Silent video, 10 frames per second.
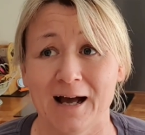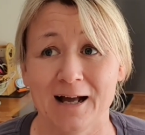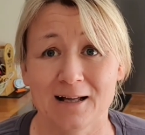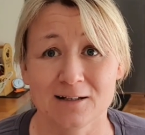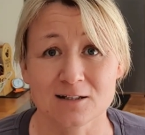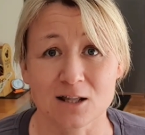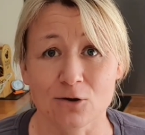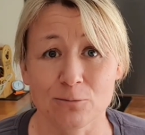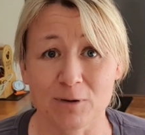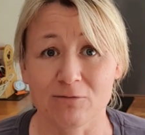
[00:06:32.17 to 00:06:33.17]
and they
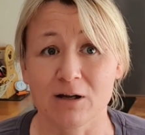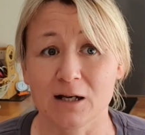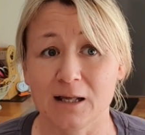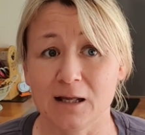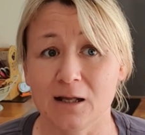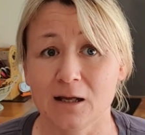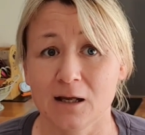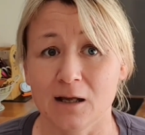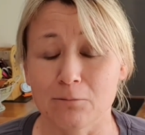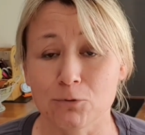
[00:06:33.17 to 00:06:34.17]
could be really
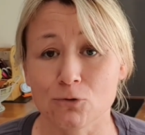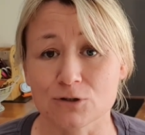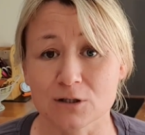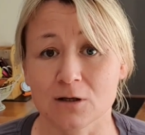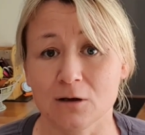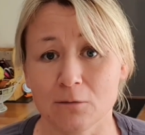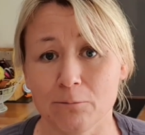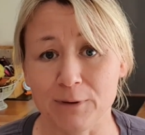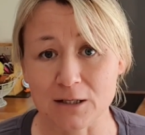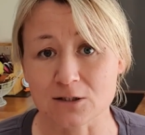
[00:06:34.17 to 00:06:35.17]

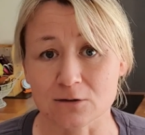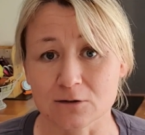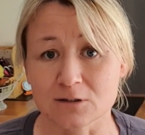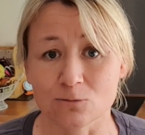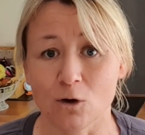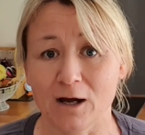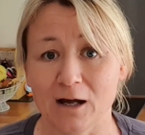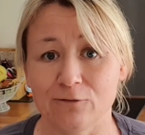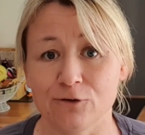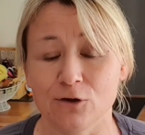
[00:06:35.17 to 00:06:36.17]
important beetles and what
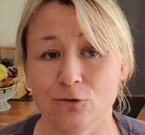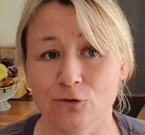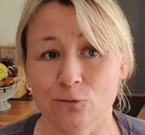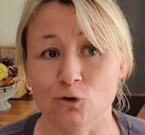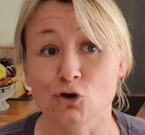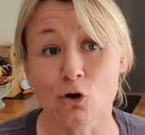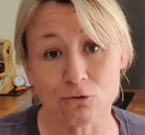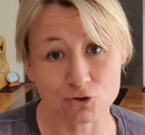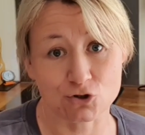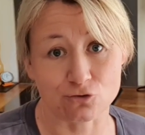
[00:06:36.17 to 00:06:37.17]
have you that would
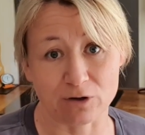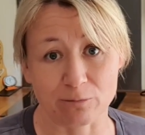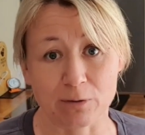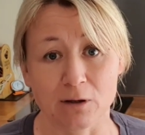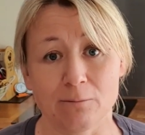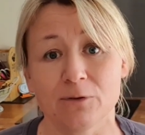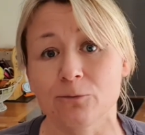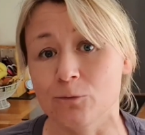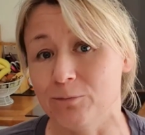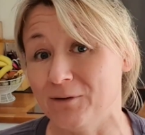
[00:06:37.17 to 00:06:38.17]
not destroy the plant but
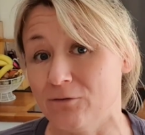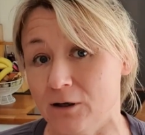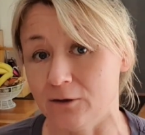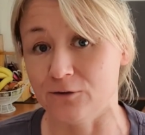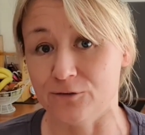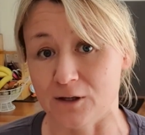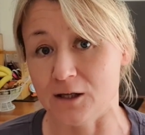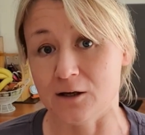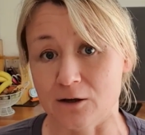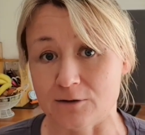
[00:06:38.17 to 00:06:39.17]
that would be really good for the
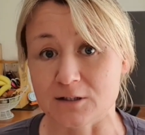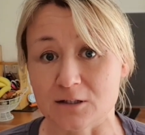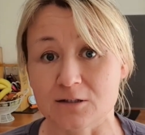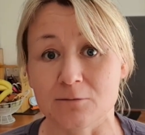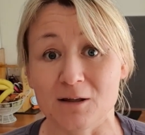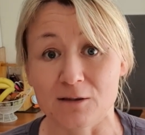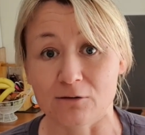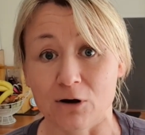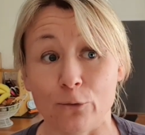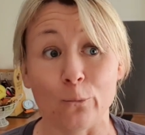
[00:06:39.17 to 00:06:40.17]
ecosystem in
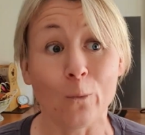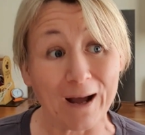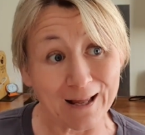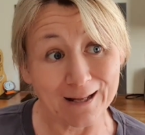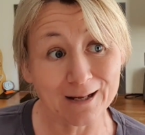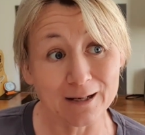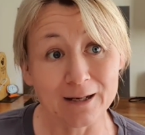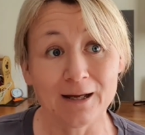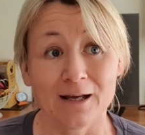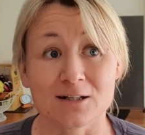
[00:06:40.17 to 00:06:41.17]
their own way.
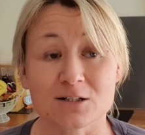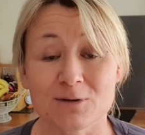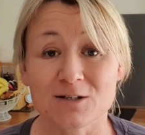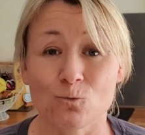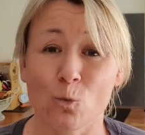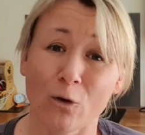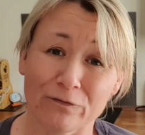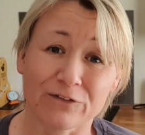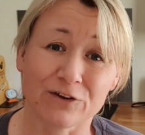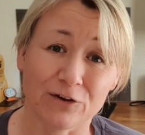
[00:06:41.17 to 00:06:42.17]
And so I didn't
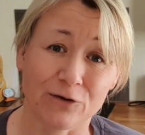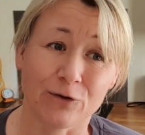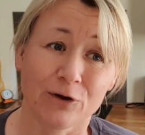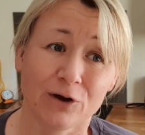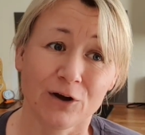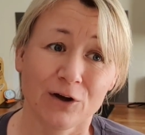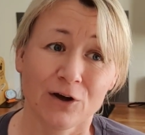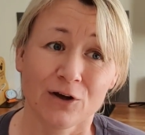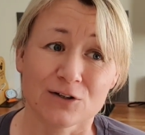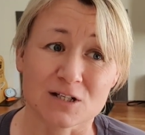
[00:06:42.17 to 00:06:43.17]
want to
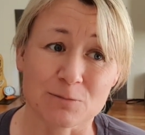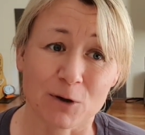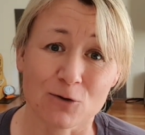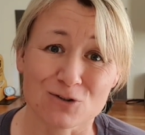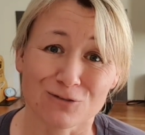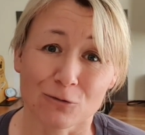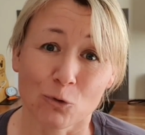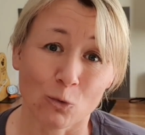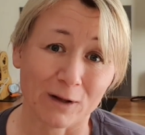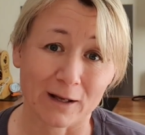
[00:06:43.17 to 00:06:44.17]
dispose of
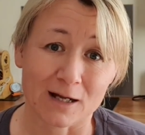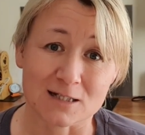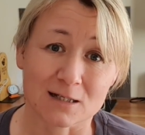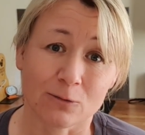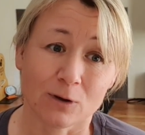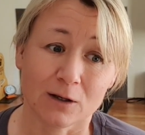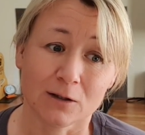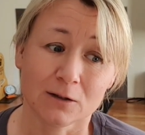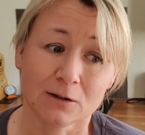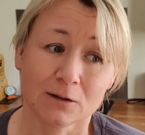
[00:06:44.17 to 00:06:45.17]
them all in case they
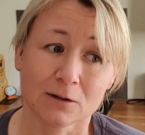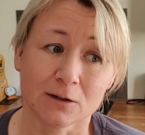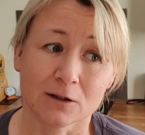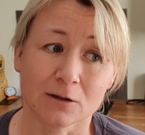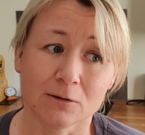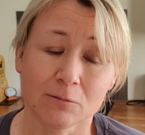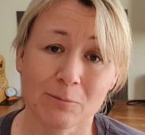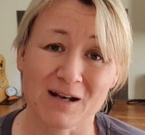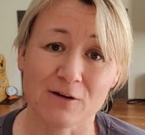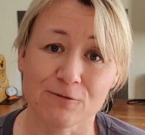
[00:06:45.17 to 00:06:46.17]
were, you know,
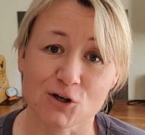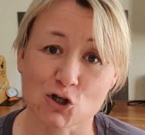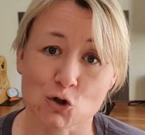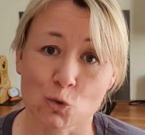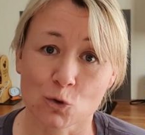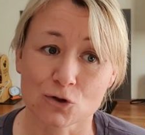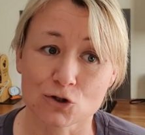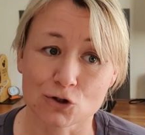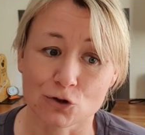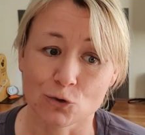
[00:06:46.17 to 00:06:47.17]
beneficial
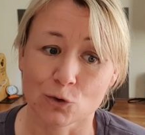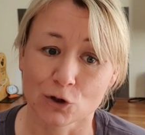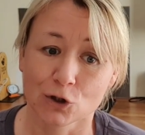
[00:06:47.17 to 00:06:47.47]
to